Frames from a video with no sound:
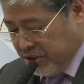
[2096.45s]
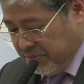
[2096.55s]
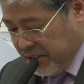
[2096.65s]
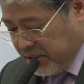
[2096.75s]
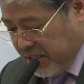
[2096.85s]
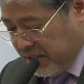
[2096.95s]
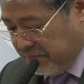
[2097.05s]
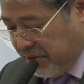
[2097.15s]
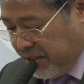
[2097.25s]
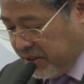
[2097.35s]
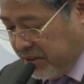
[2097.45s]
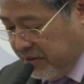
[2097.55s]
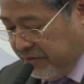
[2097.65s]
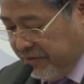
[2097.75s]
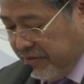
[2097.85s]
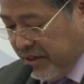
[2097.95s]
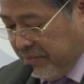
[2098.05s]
to maintain positive,